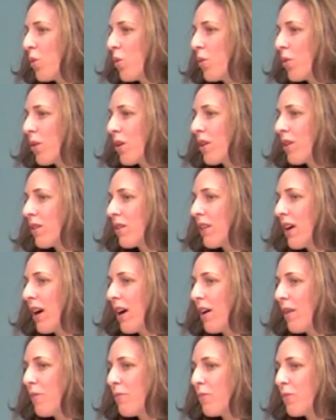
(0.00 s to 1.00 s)
Or
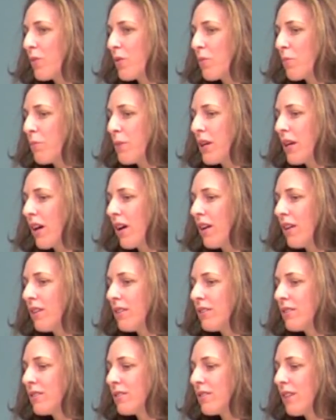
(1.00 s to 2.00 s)

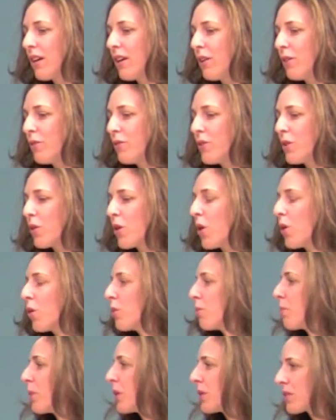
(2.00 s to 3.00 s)
because of your
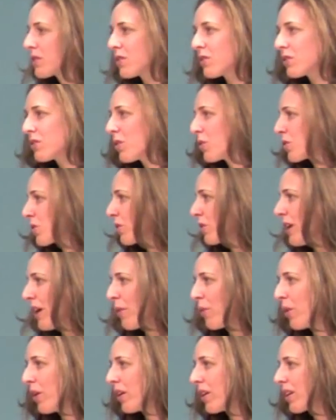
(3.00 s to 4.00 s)
own personal social
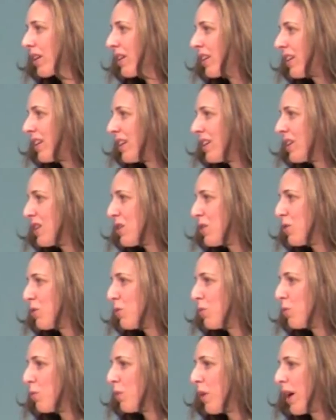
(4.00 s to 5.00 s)
network,
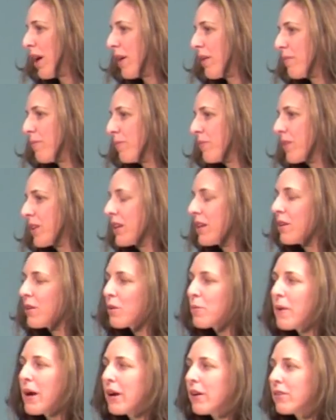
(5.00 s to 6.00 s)
you
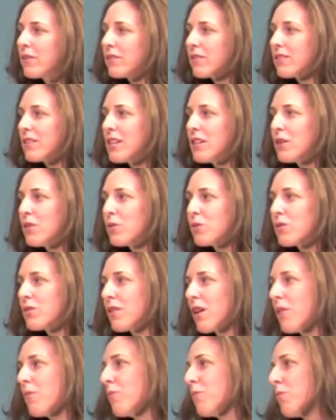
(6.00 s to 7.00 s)
hear about
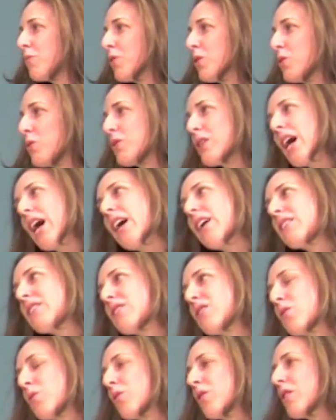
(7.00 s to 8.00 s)
some new
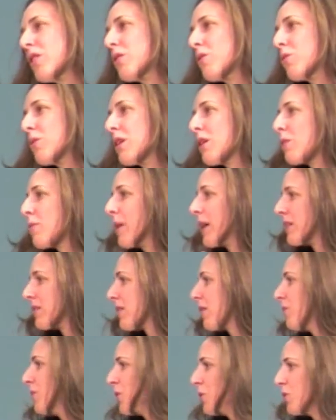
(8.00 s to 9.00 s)
test, or you hear about
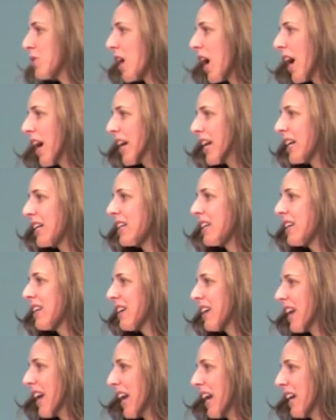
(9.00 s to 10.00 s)
some new diet,
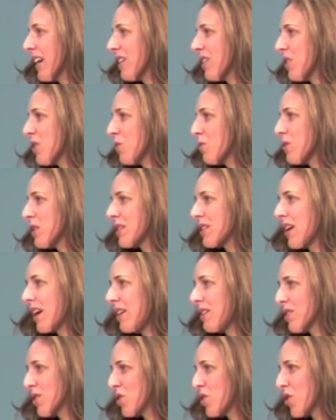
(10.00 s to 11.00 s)
and you
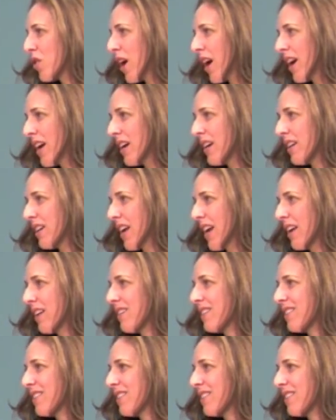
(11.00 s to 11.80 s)
decide to try it.